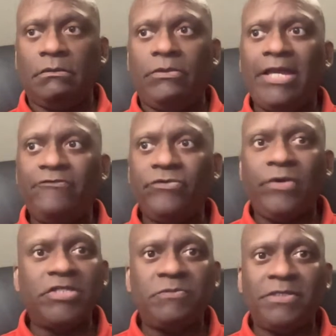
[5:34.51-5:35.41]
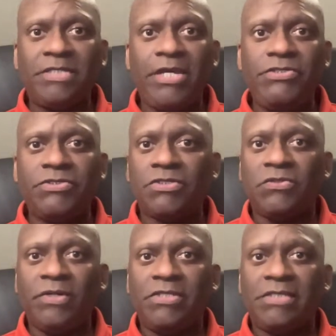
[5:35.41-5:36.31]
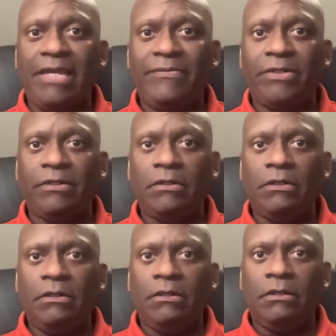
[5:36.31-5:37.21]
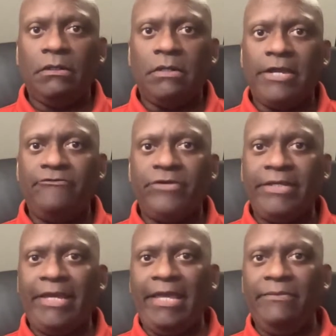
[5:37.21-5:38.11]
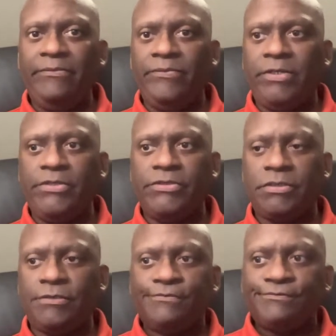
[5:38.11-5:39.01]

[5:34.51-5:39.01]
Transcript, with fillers: We have no expectations, there's no excitement. Every game is,